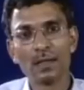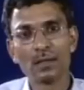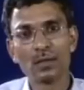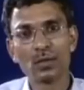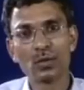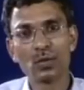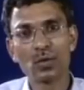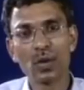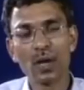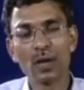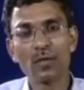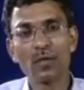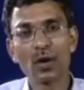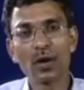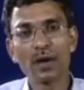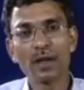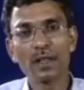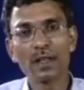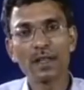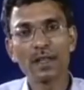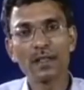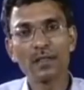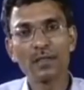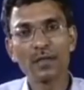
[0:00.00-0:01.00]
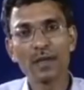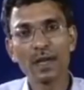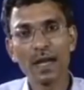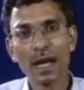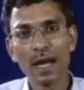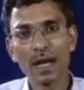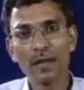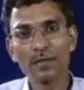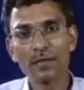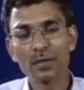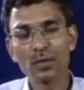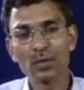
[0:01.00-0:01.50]
So to avoid this, we
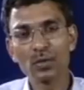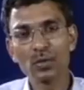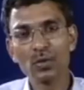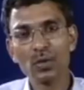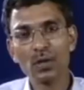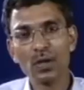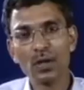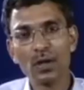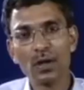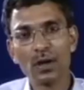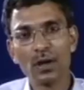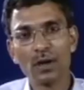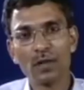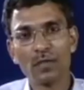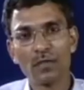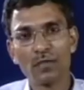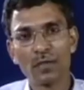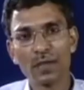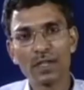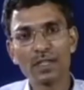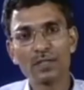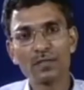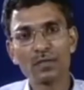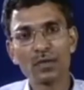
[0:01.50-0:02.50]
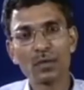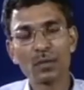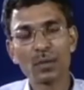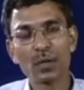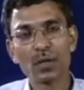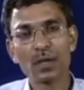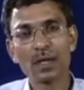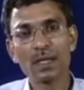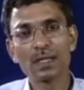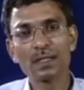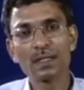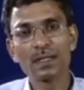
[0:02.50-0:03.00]
have to freeze food
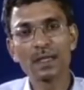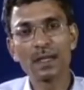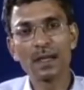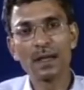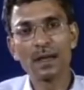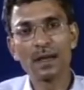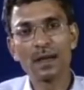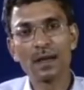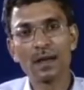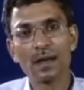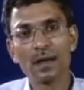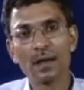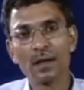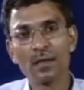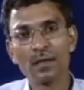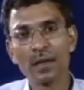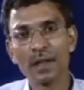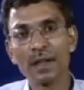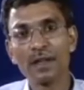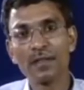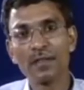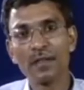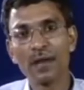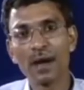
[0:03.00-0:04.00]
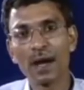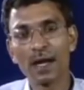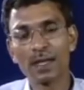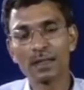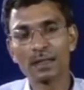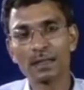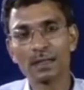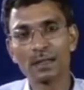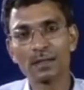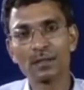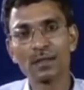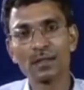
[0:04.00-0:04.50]
products very fast.
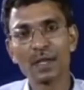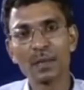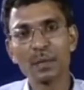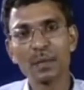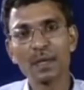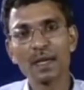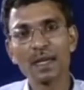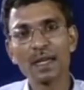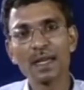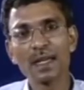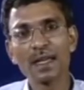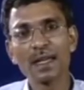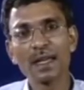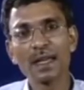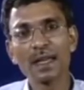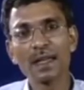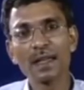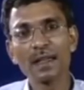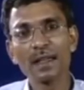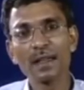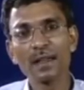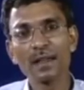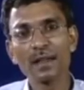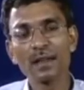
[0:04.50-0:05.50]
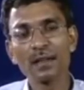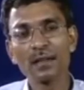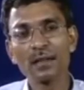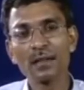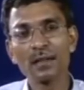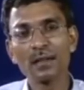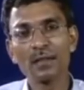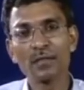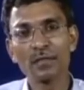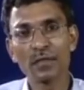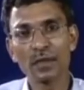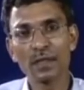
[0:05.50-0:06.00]
So typically any
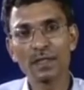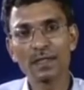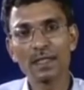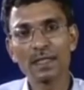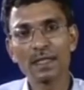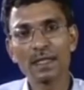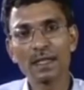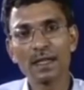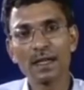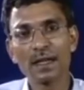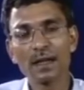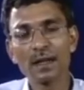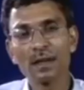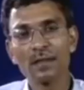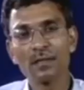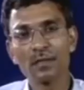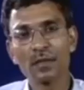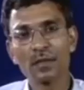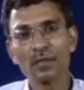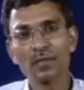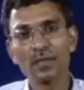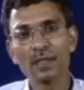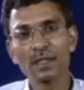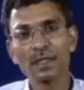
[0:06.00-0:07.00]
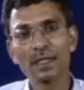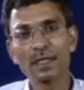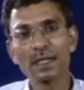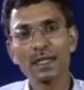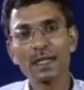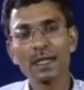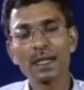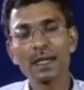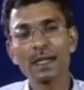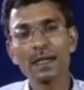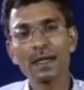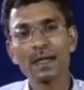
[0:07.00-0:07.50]
food
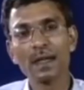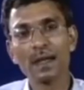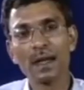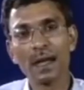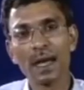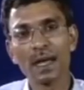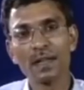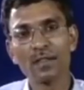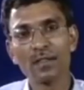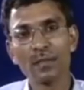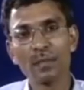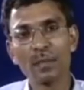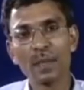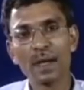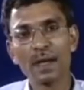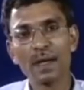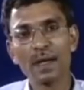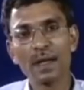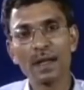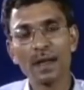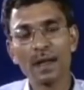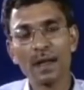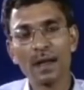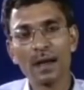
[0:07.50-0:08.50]
freezing equipment